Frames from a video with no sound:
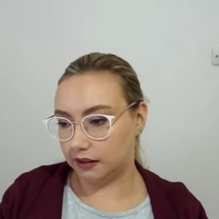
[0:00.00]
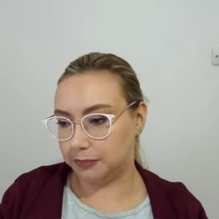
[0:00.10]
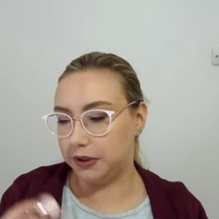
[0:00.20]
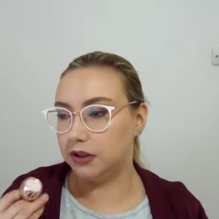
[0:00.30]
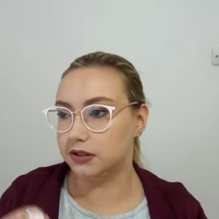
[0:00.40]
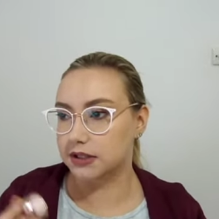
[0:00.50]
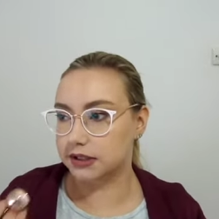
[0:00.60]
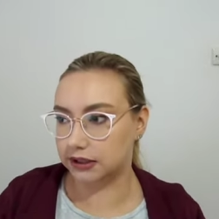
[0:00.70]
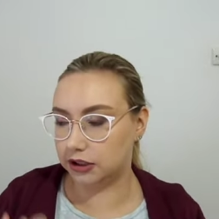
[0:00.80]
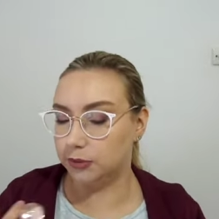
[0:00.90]
because it's a
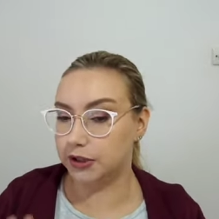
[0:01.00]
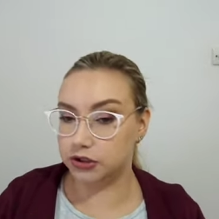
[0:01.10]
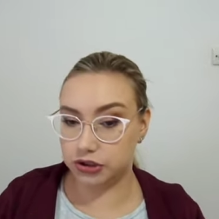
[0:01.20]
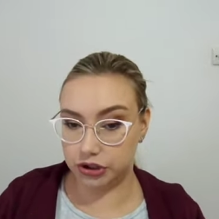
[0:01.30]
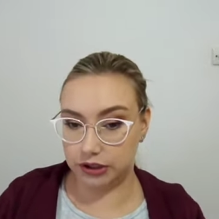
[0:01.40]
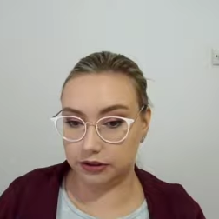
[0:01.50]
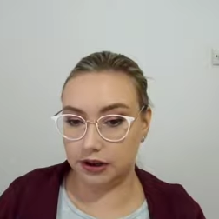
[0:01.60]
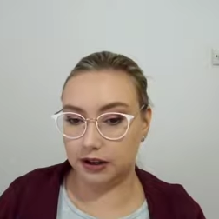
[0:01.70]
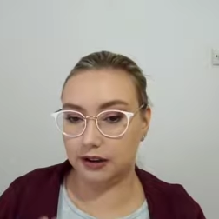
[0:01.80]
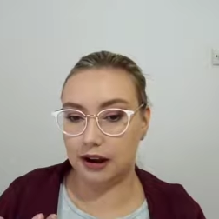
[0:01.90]
little bit sheerer,
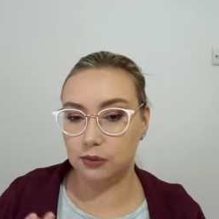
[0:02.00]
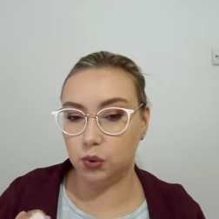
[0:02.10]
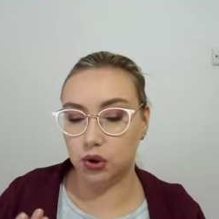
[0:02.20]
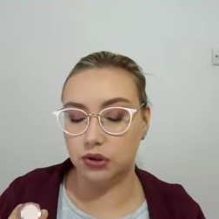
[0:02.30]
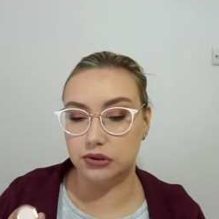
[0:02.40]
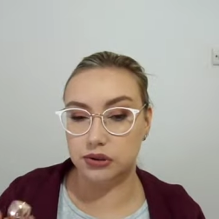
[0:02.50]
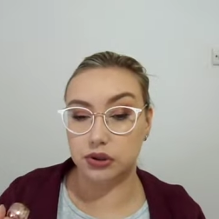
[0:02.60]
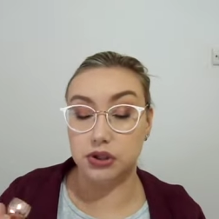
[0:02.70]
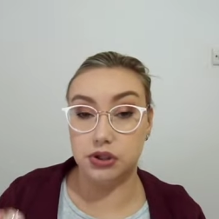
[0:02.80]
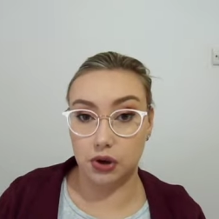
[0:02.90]
I wouldn't use it
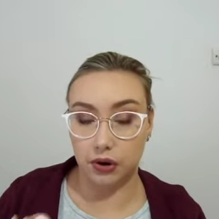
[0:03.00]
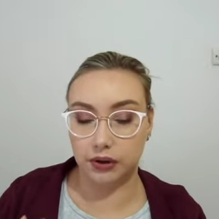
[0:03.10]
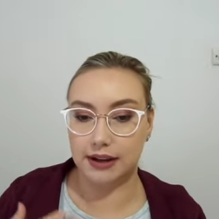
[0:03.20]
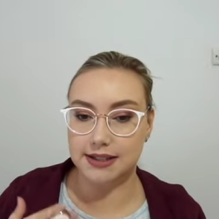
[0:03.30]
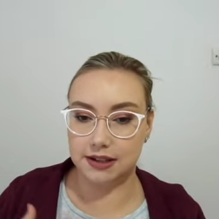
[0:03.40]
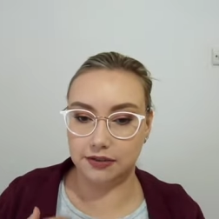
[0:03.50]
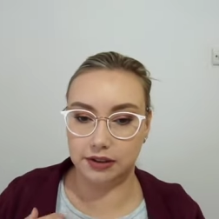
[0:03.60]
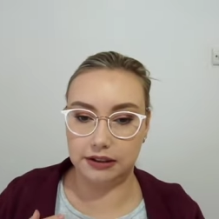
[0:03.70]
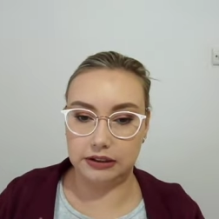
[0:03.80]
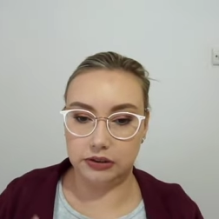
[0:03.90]
on its own. I
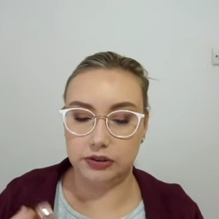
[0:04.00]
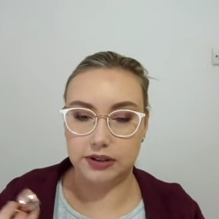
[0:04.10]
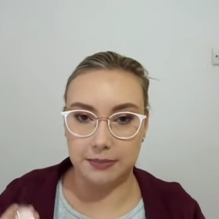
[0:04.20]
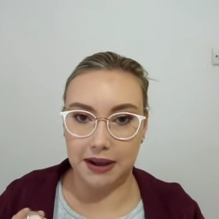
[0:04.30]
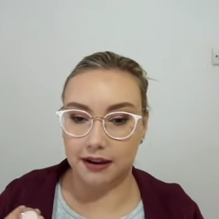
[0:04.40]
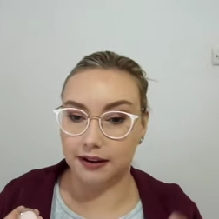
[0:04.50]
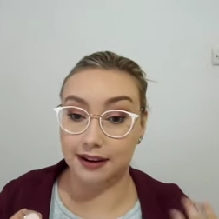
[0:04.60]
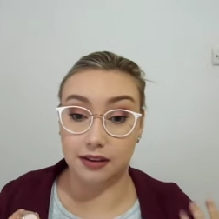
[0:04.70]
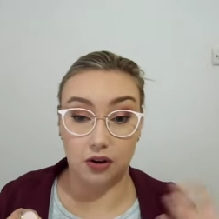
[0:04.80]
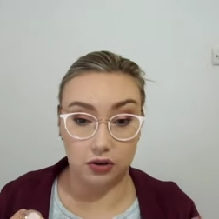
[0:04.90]
definitely use a powder
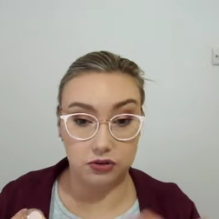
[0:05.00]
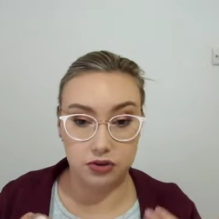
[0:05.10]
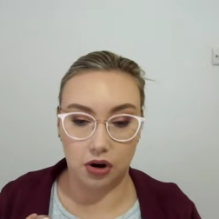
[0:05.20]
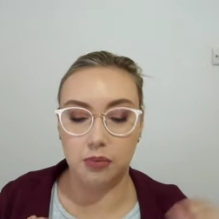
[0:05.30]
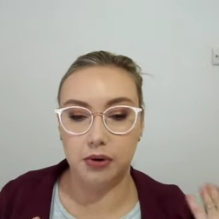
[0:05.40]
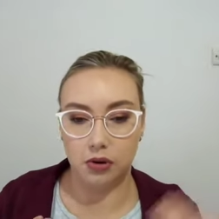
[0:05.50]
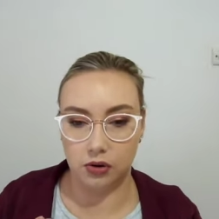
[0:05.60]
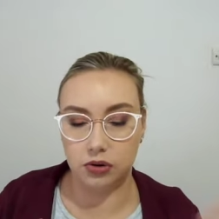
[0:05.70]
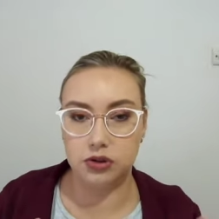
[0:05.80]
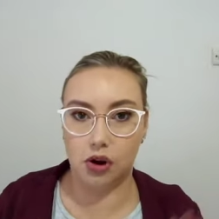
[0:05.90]
either on top
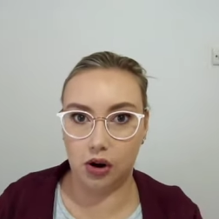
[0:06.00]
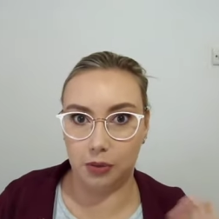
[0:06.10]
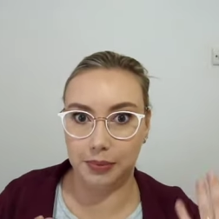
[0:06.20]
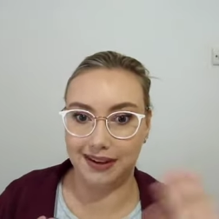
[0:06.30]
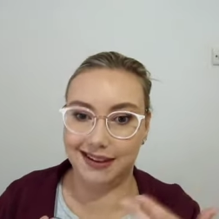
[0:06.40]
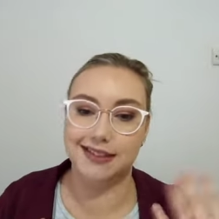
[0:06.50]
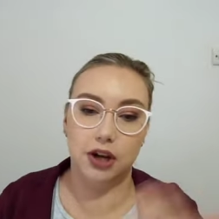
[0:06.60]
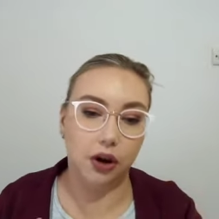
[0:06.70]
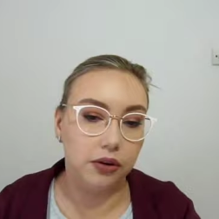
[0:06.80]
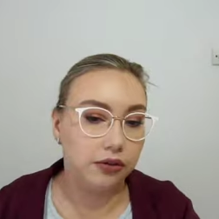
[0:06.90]
or top it
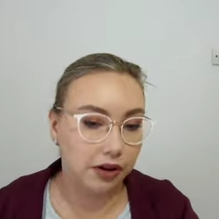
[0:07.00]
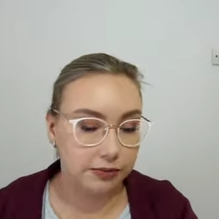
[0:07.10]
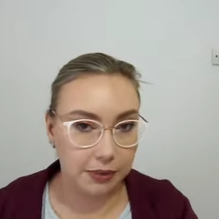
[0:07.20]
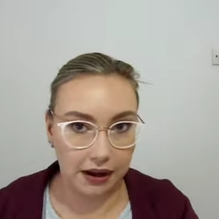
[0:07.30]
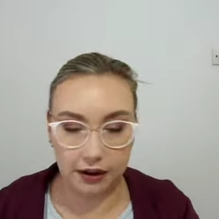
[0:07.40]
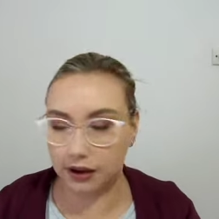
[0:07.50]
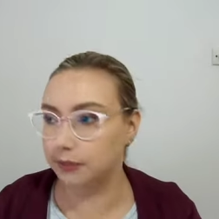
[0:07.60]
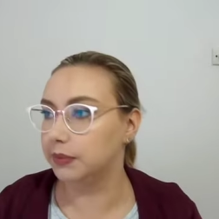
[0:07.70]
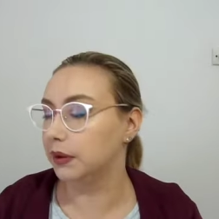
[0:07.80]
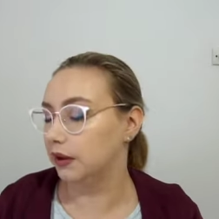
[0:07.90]
over a powder.
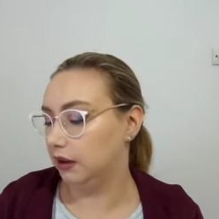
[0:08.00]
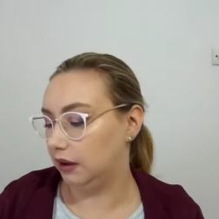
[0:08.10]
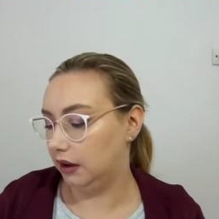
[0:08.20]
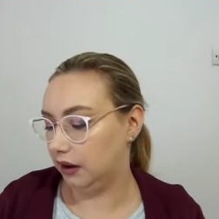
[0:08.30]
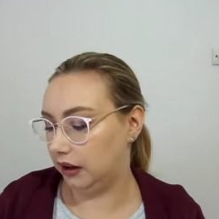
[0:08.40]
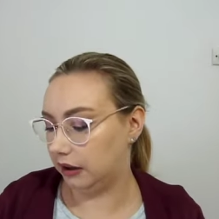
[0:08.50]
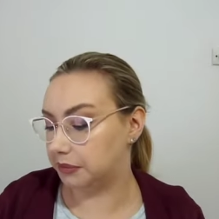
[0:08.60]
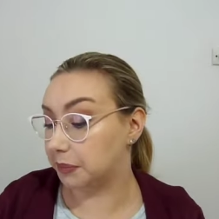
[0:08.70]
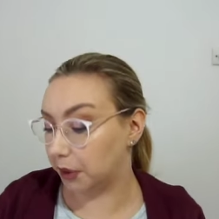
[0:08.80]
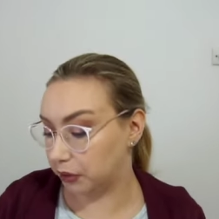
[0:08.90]

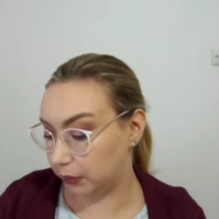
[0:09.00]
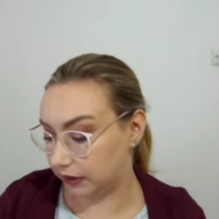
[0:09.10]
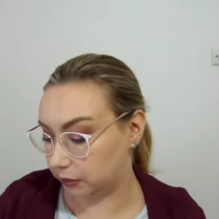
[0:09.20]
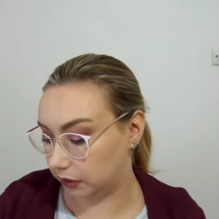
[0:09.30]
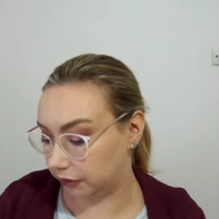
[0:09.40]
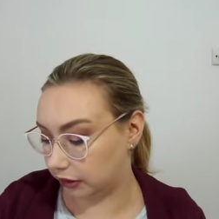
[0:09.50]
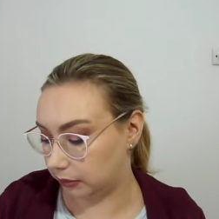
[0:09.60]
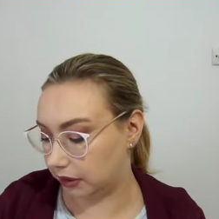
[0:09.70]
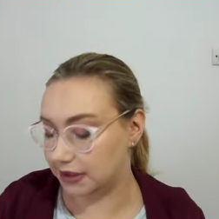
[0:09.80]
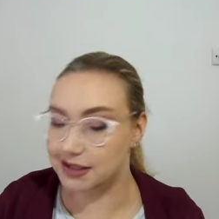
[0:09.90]
But both ways work really
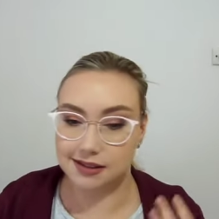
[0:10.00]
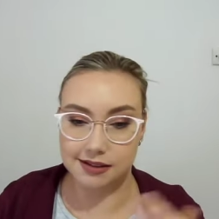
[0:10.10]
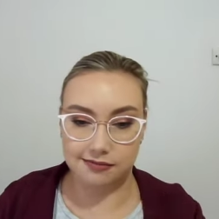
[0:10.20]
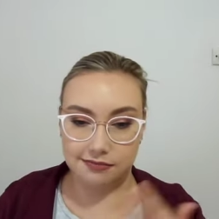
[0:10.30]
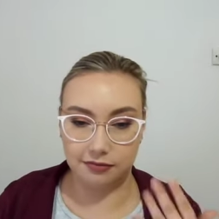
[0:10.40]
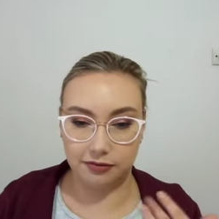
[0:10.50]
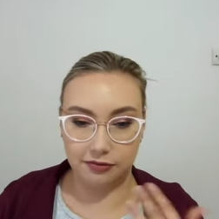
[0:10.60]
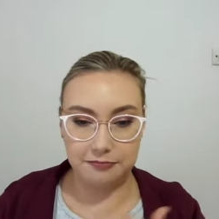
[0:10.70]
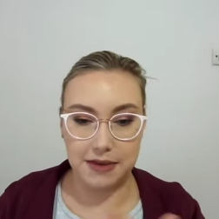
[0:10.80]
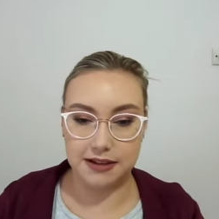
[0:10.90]
well. It doesn't
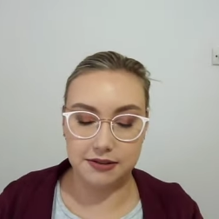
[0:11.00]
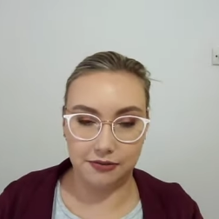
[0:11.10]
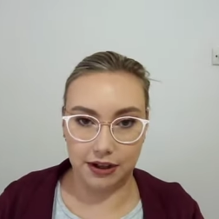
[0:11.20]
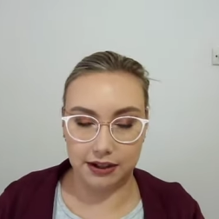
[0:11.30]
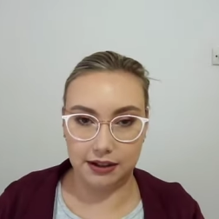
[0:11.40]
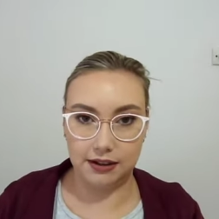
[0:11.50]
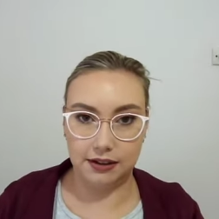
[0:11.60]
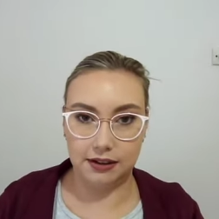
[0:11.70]
mess funny